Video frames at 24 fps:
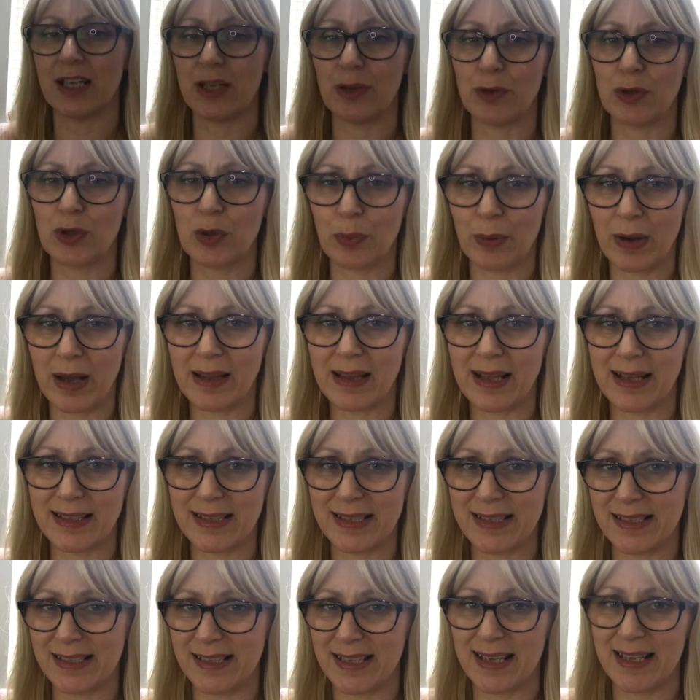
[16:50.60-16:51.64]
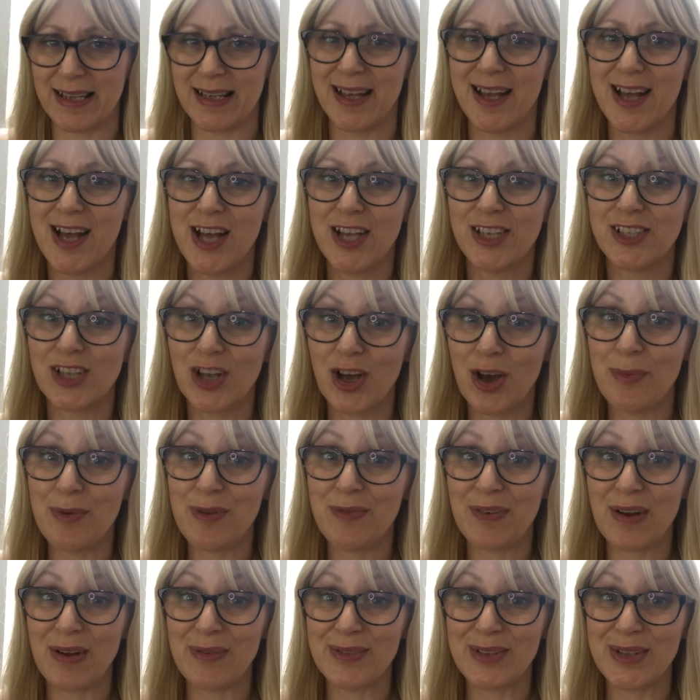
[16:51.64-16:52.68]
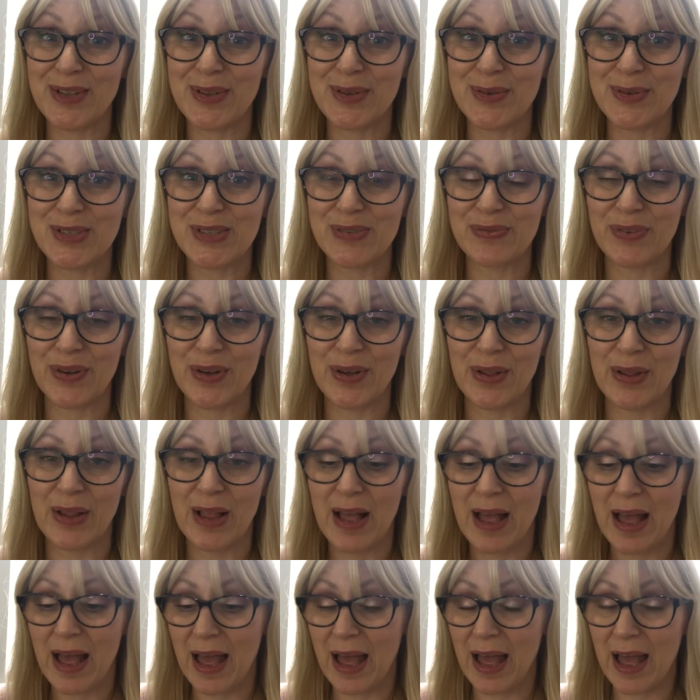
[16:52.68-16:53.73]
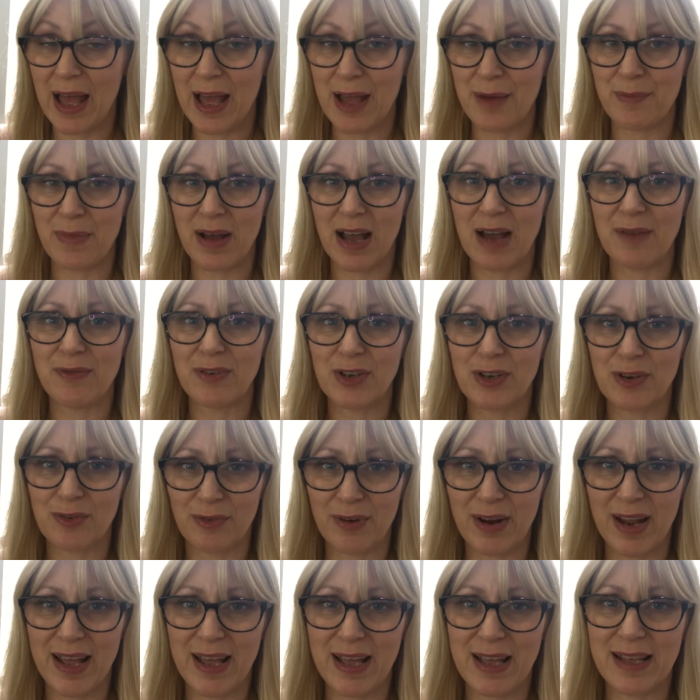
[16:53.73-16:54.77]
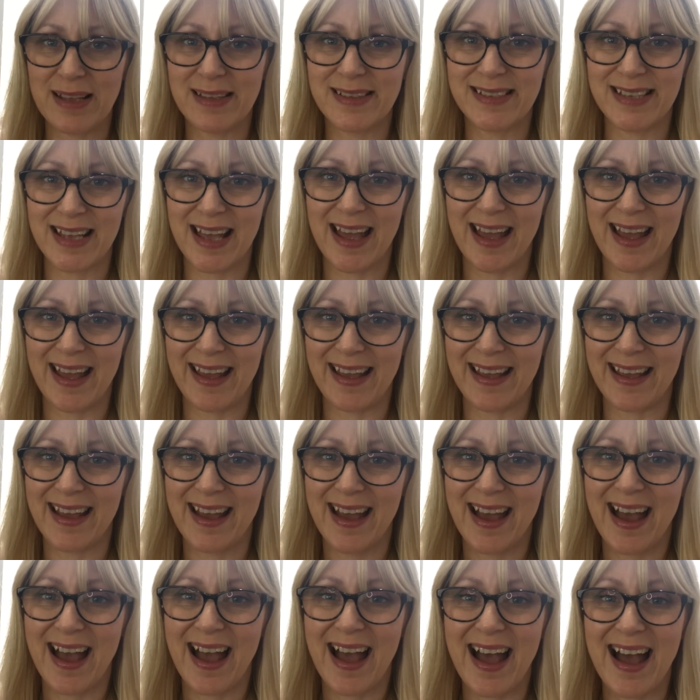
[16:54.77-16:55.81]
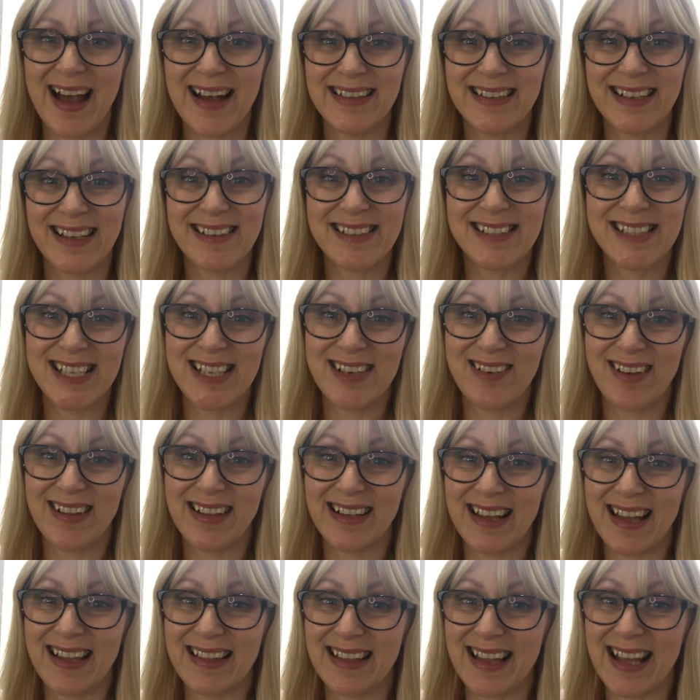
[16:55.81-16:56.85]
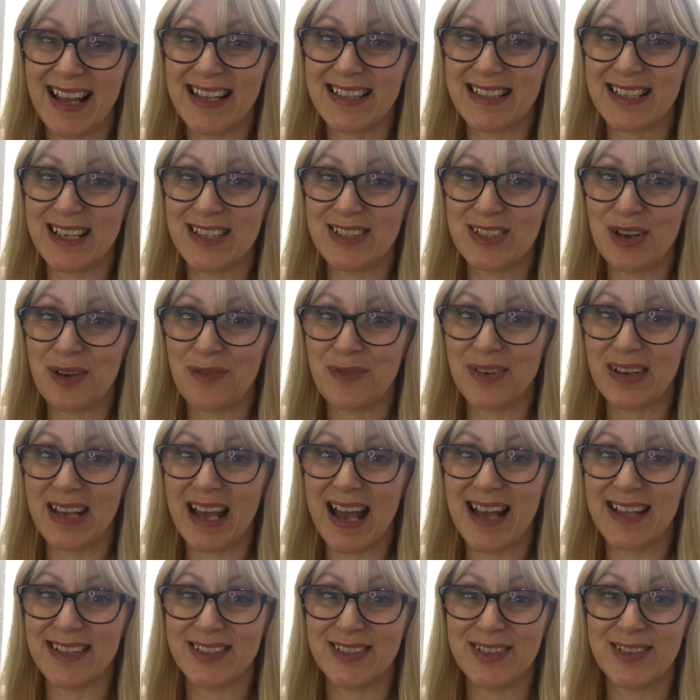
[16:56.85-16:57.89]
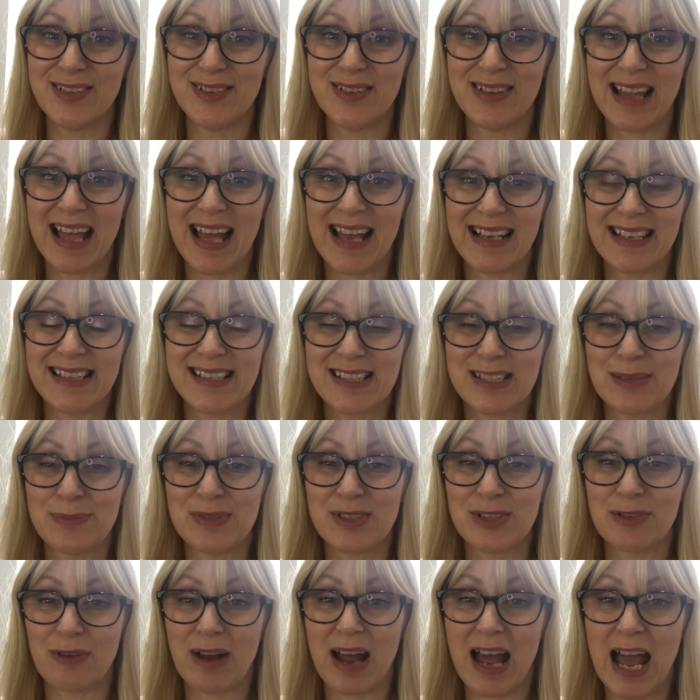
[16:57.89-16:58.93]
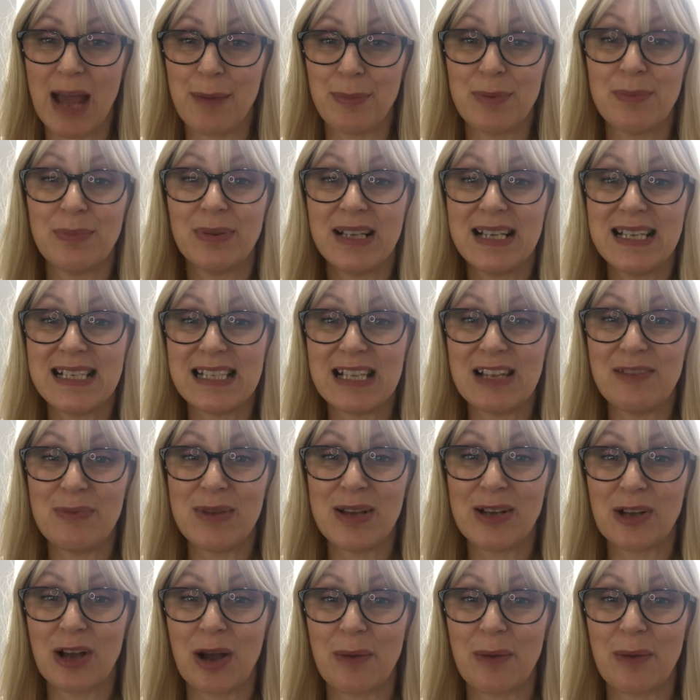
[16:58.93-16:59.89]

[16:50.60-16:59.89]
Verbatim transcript: that you would quite like to see it. So I hope you found it useful. Um, have a great day and I'll see you all again later. Don't forget to like and subscribe and please leave me a